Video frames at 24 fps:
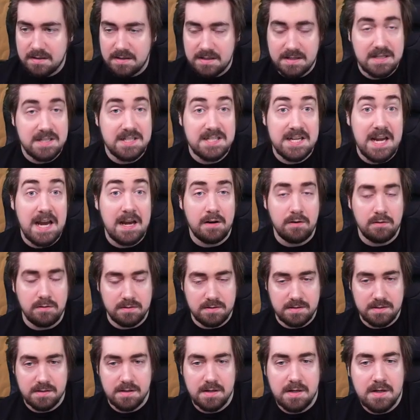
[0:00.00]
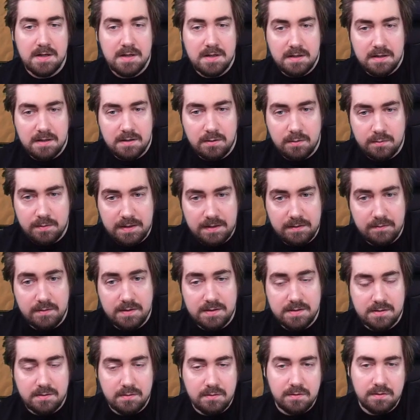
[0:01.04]
shackles, or whatever
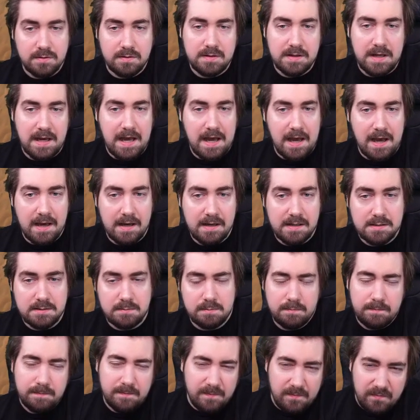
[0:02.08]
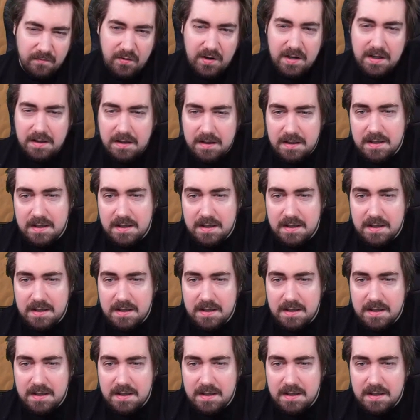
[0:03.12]
he's called, is fairly